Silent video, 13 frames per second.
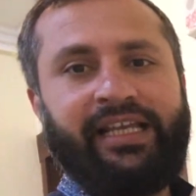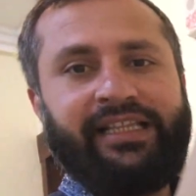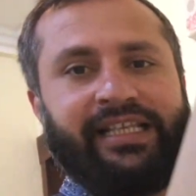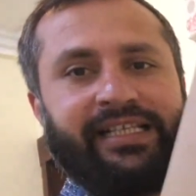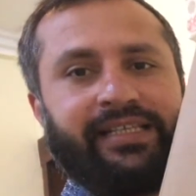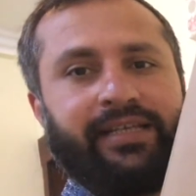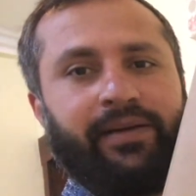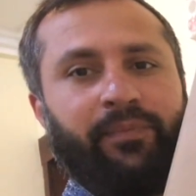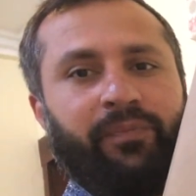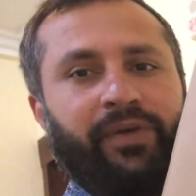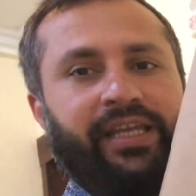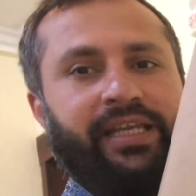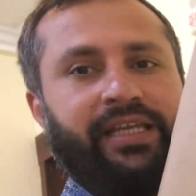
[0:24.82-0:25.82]
This
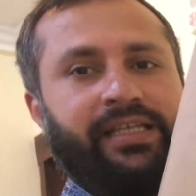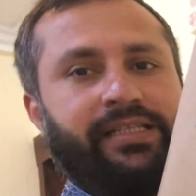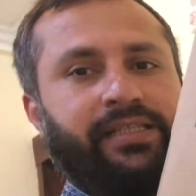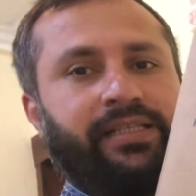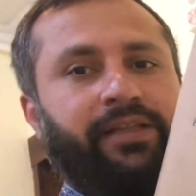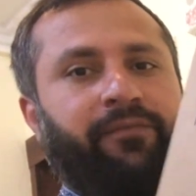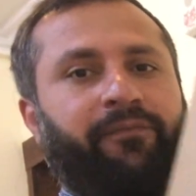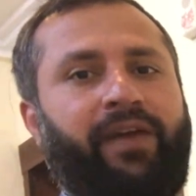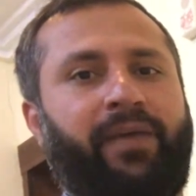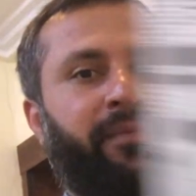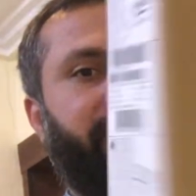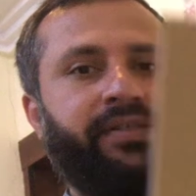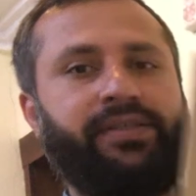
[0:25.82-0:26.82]
company is the
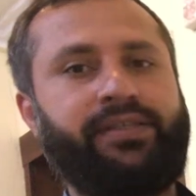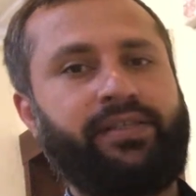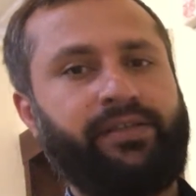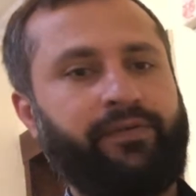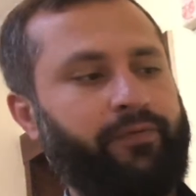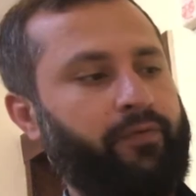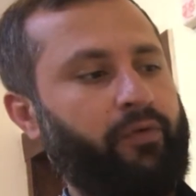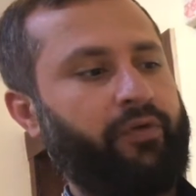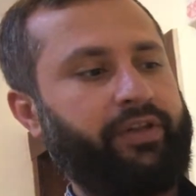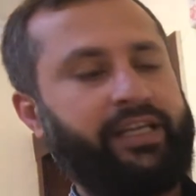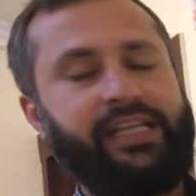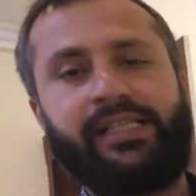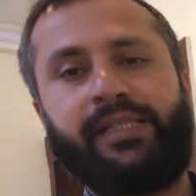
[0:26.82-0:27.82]
famous for
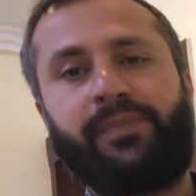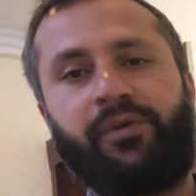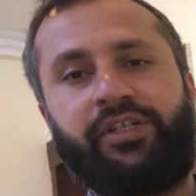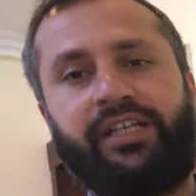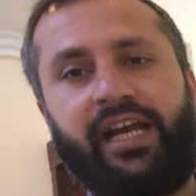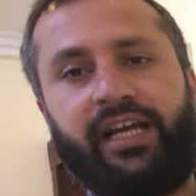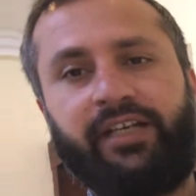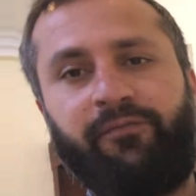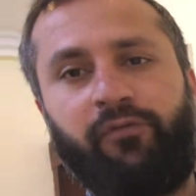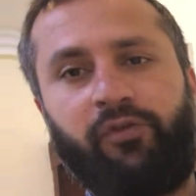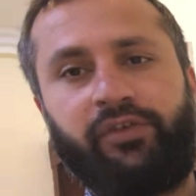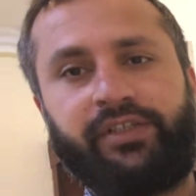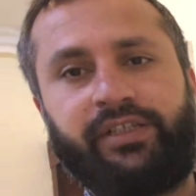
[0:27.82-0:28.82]
his product,
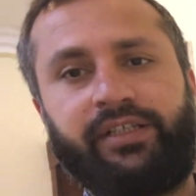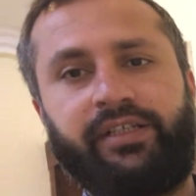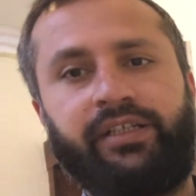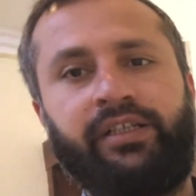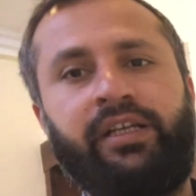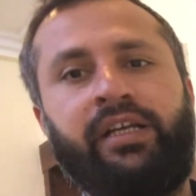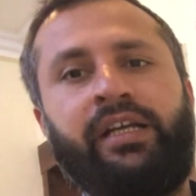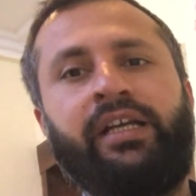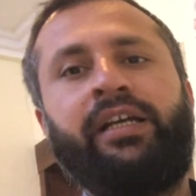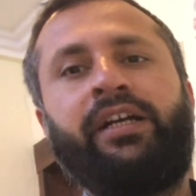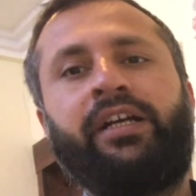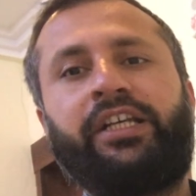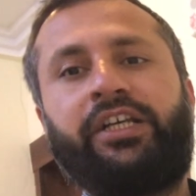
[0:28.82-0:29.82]
for the
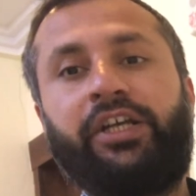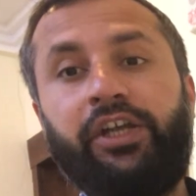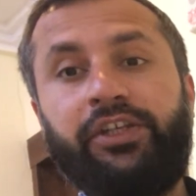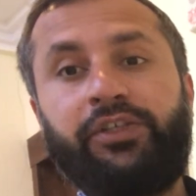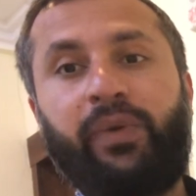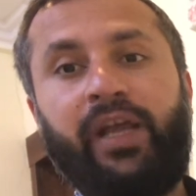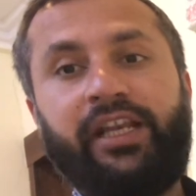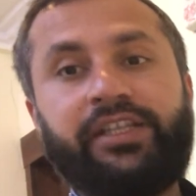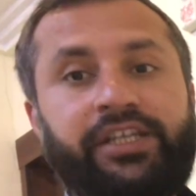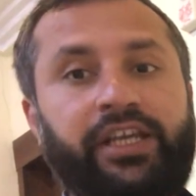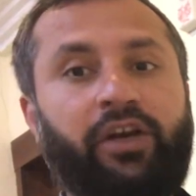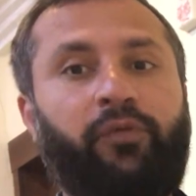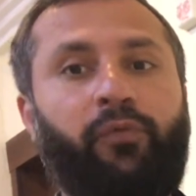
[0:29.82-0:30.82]
good
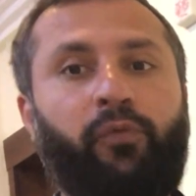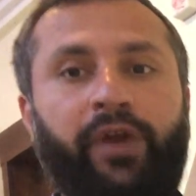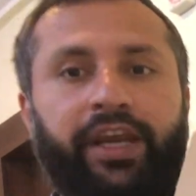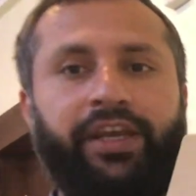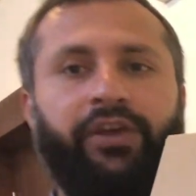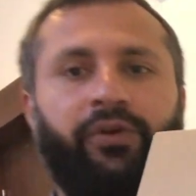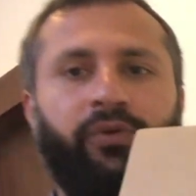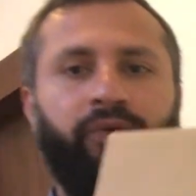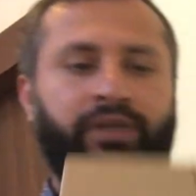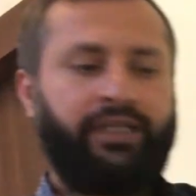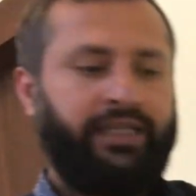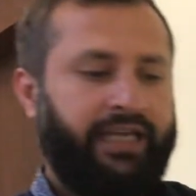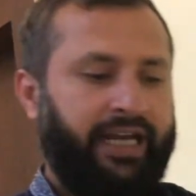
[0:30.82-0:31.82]
quality of video,
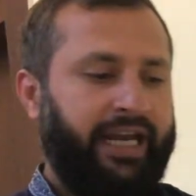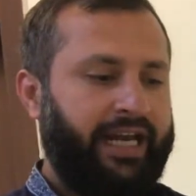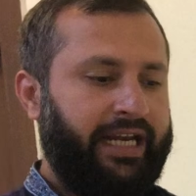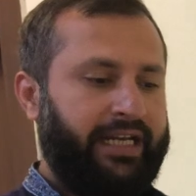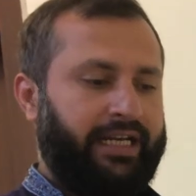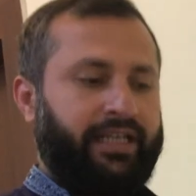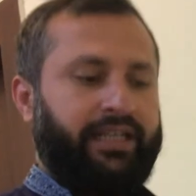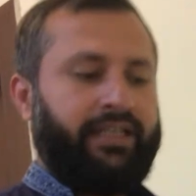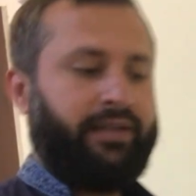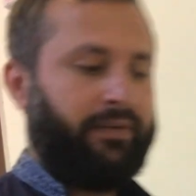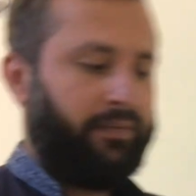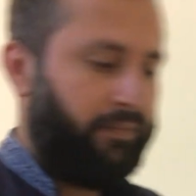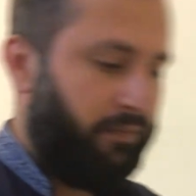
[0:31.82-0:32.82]
and
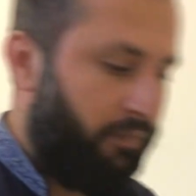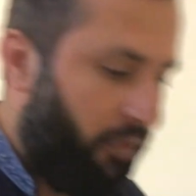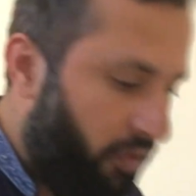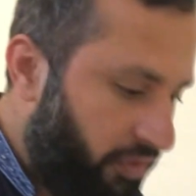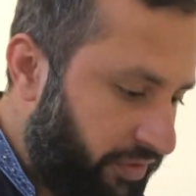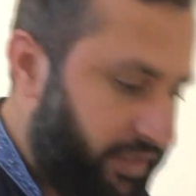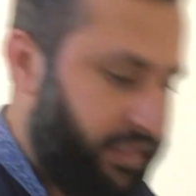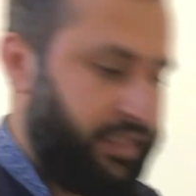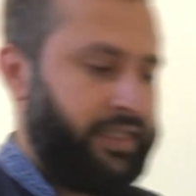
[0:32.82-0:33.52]
most